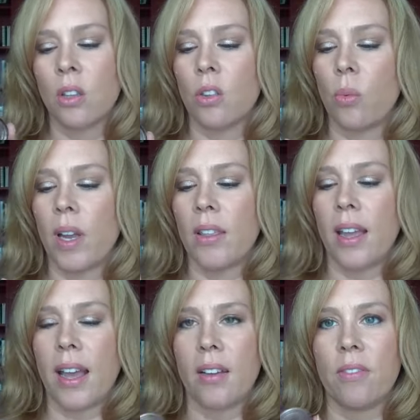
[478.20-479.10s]
The way they
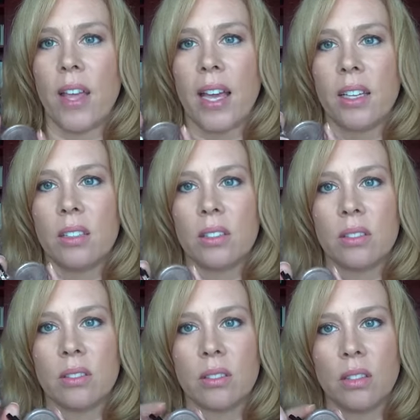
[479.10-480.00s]
have that
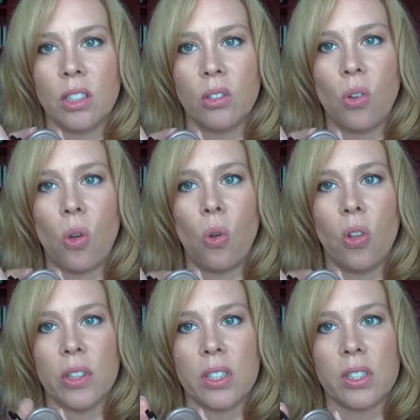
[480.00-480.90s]
little
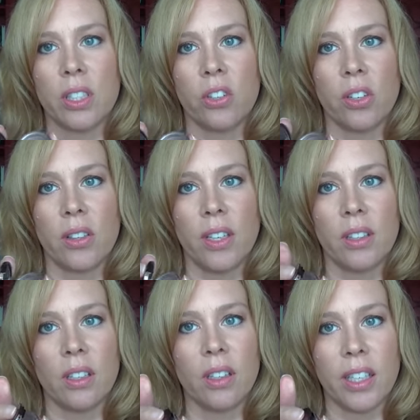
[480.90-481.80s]
hole in the center and then
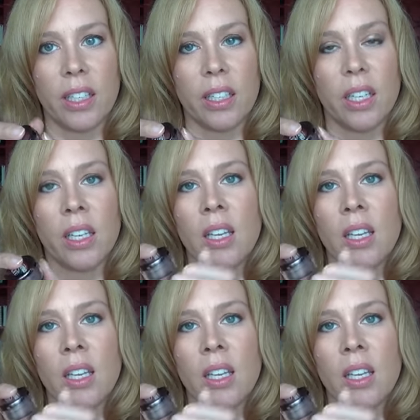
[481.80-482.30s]
the lid.